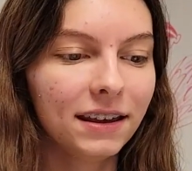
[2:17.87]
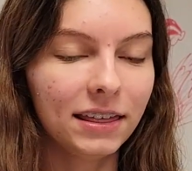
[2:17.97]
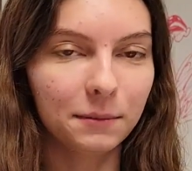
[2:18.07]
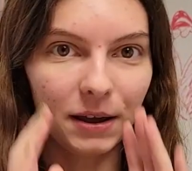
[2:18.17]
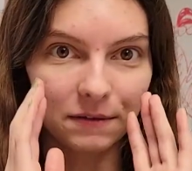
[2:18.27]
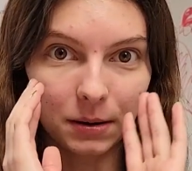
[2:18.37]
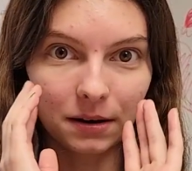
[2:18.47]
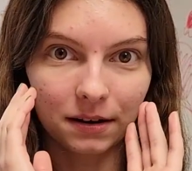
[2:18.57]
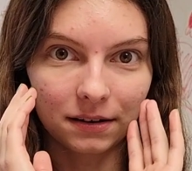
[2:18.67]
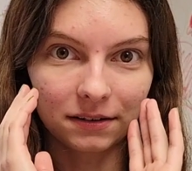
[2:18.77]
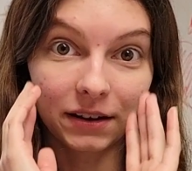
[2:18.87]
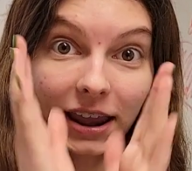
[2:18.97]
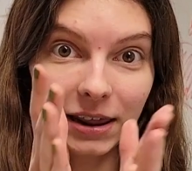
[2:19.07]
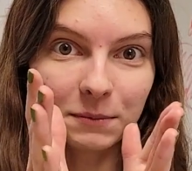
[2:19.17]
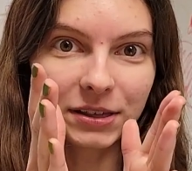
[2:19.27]
Then we have our
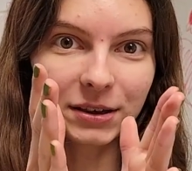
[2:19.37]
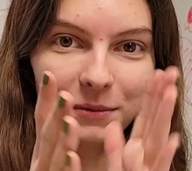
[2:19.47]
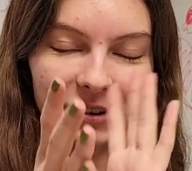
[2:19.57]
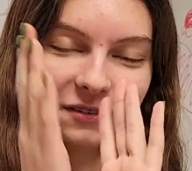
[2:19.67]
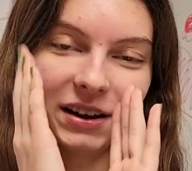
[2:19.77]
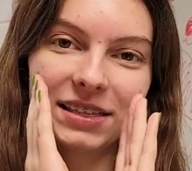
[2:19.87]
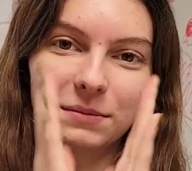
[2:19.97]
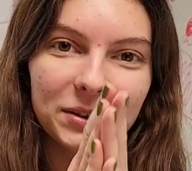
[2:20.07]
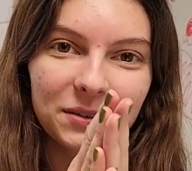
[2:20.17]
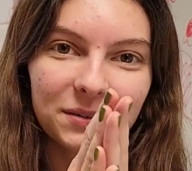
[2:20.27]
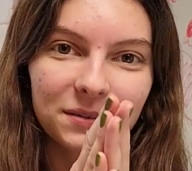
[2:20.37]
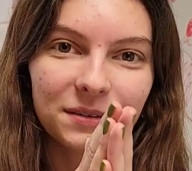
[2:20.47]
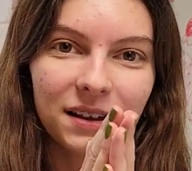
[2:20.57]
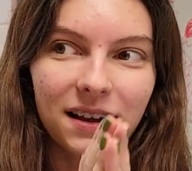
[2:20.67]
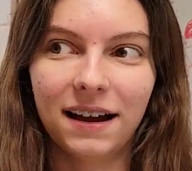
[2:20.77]
circadian rhythm, which is right in the middle.
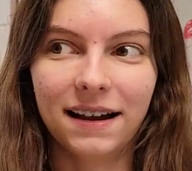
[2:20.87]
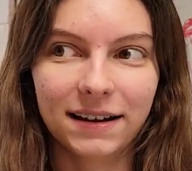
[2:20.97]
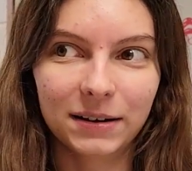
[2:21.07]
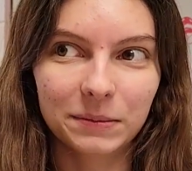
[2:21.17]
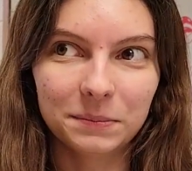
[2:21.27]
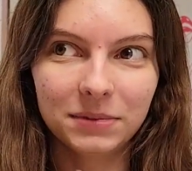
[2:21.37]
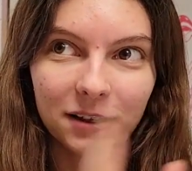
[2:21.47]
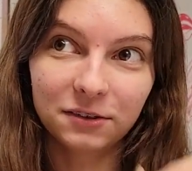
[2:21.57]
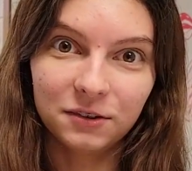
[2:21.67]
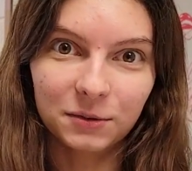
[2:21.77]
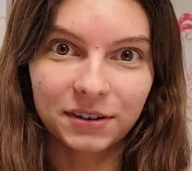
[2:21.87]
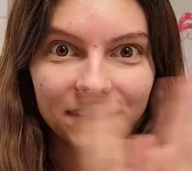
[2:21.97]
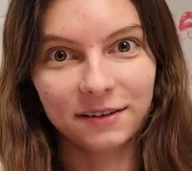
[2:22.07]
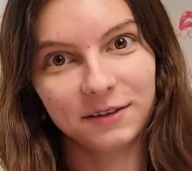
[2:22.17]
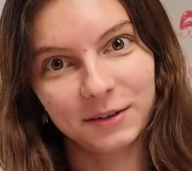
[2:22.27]
Not too short,
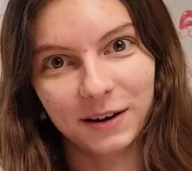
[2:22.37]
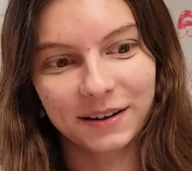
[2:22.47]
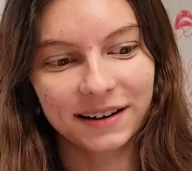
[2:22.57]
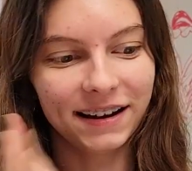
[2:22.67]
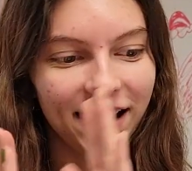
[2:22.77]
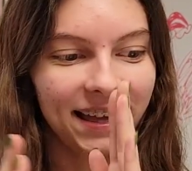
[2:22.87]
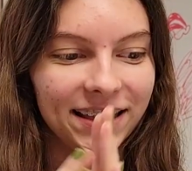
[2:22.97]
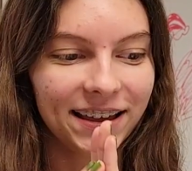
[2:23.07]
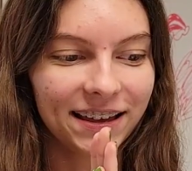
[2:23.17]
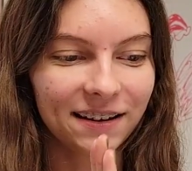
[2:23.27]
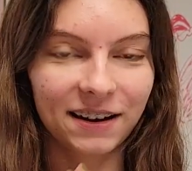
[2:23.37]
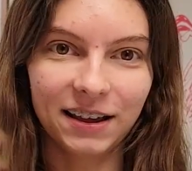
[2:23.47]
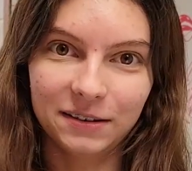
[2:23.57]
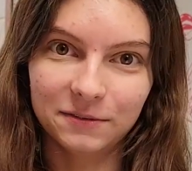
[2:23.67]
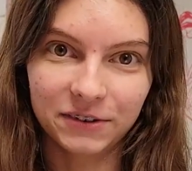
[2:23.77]
not too long. And then our
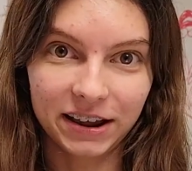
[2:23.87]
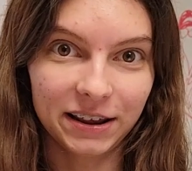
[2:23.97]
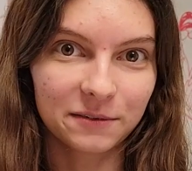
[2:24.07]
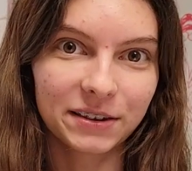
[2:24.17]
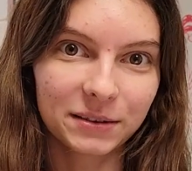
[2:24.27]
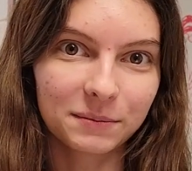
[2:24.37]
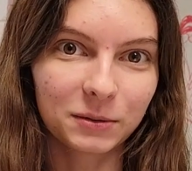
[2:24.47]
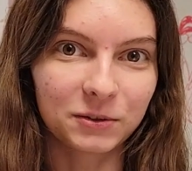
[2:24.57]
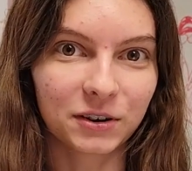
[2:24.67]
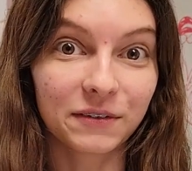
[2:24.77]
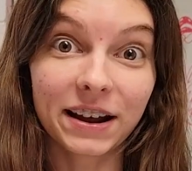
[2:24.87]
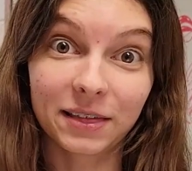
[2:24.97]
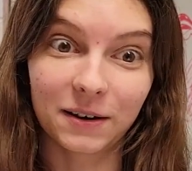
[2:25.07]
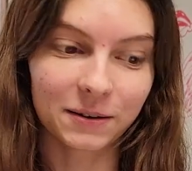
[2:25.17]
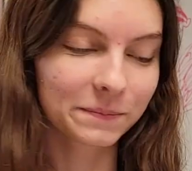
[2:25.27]
infradian rhythms, which are very long.